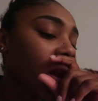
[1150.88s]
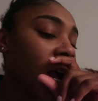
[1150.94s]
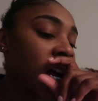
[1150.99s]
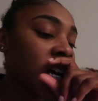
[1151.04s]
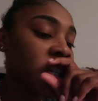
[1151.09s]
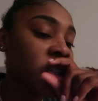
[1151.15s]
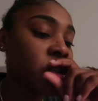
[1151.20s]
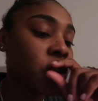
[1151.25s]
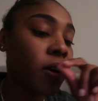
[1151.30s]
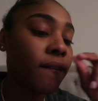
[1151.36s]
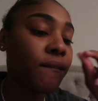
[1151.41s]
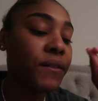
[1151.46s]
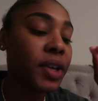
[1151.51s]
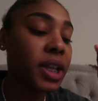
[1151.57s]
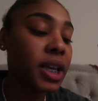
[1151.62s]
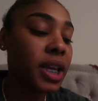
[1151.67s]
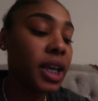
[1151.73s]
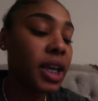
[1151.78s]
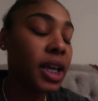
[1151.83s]
I start
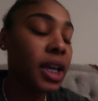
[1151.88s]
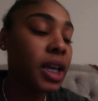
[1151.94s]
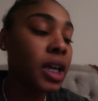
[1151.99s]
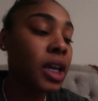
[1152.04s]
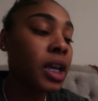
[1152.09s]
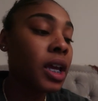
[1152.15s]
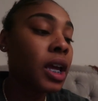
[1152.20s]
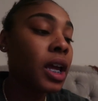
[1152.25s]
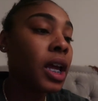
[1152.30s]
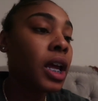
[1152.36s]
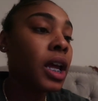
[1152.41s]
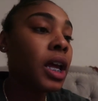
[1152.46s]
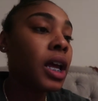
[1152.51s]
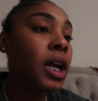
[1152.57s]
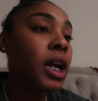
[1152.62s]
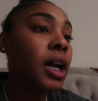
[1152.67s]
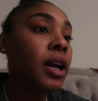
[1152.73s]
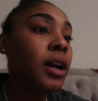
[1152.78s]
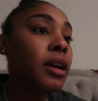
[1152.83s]
feeling
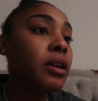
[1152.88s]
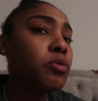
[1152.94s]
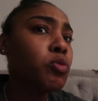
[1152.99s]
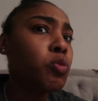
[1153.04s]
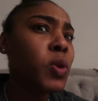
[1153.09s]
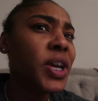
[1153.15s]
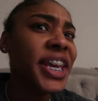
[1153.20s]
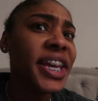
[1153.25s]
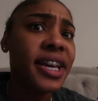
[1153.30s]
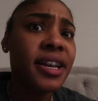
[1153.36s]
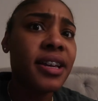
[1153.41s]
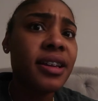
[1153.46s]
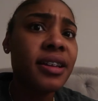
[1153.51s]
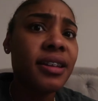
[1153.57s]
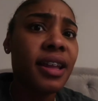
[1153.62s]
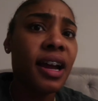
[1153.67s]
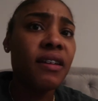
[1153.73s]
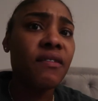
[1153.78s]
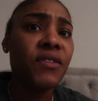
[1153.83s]
weak,
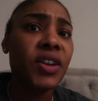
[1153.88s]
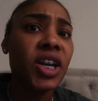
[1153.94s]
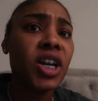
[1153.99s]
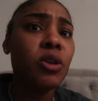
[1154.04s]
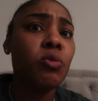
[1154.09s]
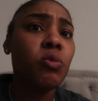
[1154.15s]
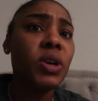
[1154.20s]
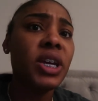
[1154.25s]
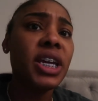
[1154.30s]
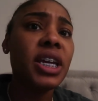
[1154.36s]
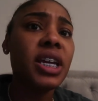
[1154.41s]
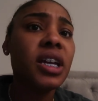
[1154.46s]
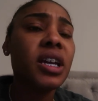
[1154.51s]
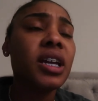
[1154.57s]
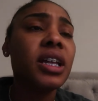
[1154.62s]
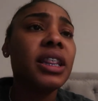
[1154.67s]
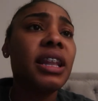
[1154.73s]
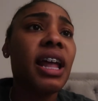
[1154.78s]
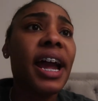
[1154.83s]
like very
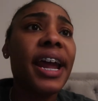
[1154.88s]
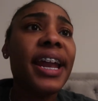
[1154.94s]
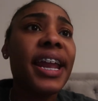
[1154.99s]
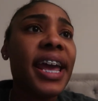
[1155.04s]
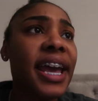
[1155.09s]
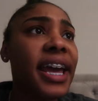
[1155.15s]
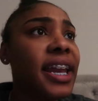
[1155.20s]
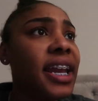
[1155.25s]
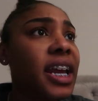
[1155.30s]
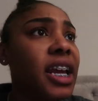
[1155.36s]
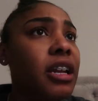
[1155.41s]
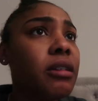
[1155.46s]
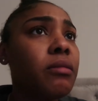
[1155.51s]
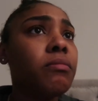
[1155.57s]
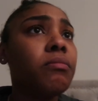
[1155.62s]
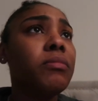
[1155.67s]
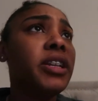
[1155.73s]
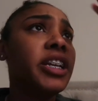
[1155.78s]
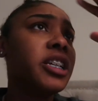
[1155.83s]
weak,
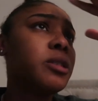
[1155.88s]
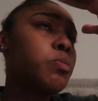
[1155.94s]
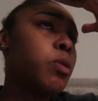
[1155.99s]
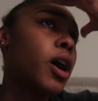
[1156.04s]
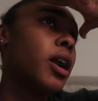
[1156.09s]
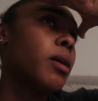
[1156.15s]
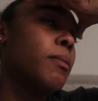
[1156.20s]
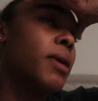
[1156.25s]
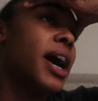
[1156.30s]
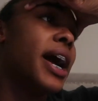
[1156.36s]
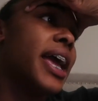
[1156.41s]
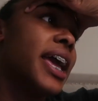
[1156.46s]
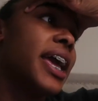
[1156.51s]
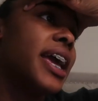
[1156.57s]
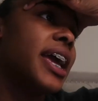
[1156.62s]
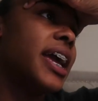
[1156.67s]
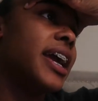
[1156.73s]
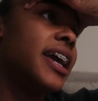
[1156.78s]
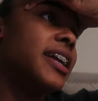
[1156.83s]
lightheaded. This part of my
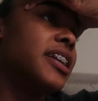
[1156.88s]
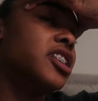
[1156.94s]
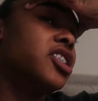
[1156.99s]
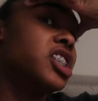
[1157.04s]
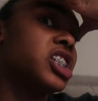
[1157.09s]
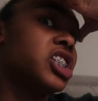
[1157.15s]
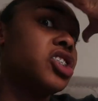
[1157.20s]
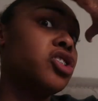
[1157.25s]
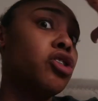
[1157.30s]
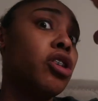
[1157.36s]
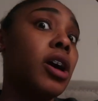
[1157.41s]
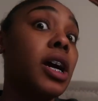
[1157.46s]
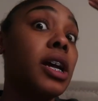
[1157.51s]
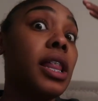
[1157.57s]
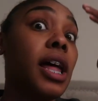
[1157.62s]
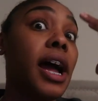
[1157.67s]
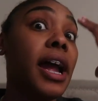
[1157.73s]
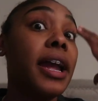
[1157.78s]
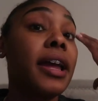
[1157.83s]
head just
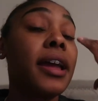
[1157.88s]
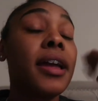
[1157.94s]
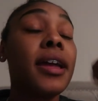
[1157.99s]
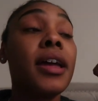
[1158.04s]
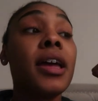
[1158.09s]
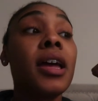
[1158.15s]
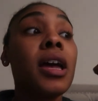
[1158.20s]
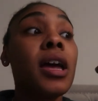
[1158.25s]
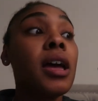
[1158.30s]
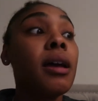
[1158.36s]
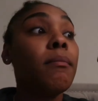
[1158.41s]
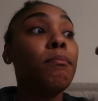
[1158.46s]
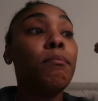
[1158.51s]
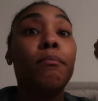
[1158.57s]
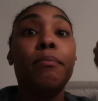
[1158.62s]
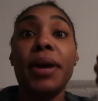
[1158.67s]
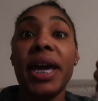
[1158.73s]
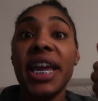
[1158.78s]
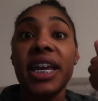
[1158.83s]
started like
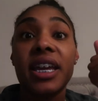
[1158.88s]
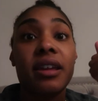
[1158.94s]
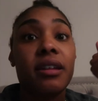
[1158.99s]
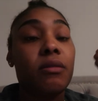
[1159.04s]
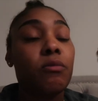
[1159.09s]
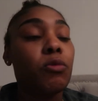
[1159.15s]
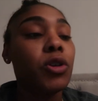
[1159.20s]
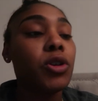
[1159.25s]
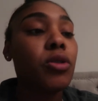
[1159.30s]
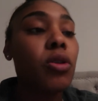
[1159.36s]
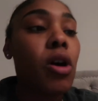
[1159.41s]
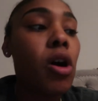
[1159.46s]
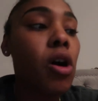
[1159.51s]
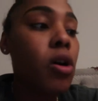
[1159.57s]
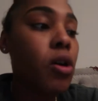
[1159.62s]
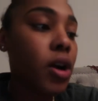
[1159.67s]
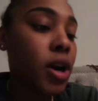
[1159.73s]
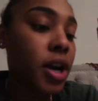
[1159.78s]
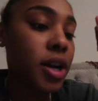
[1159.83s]
banging real
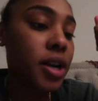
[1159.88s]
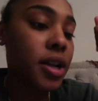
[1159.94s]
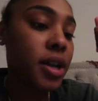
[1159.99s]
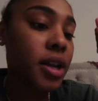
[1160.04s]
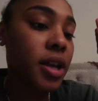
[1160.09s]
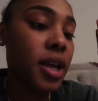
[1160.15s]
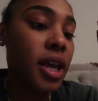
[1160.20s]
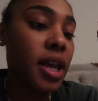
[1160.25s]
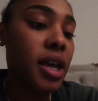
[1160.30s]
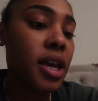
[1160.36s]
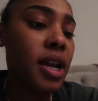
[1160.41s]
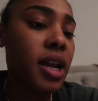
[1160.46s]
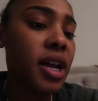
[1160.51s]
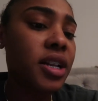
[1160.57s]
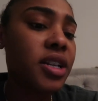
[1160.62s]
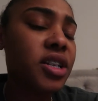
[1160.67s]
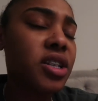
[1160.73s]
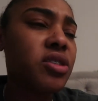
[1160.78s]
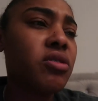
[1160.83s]
hard. And
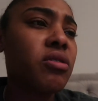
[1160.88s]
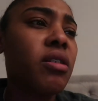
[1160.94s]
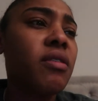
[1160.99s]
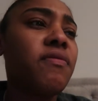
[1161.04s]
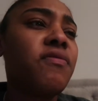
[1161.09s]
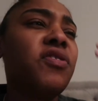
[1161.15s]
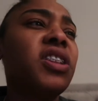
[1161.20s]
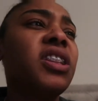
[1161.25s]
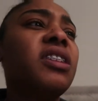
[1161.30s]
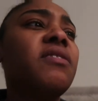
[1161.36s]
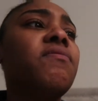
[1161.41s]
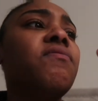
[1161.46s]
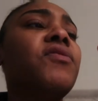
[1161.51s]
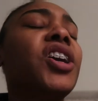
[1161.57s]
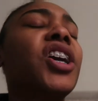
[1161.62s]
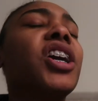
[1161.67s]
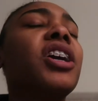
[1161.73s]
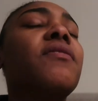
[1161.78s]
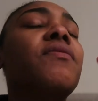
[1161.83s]
I just start feeling
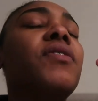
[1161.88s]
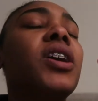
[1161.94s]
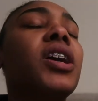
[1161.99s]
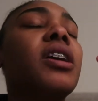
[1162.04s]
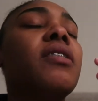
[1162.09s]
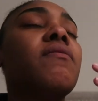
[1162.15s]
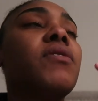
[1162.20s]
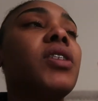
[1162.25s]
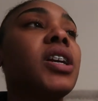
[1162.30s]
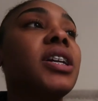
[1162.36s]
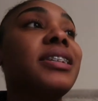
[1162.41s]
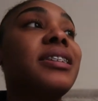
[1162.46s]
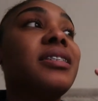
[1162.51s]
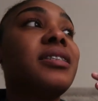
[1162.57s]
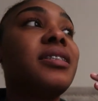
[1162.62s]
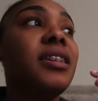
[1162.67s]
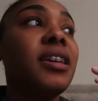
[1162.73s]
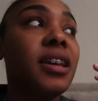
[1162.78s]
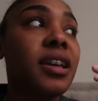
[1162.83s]
very
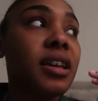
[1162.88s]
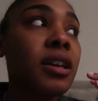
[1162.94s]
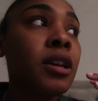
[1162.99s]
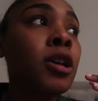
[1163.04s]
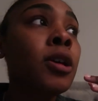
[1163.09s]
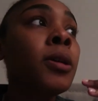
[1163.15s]
sick.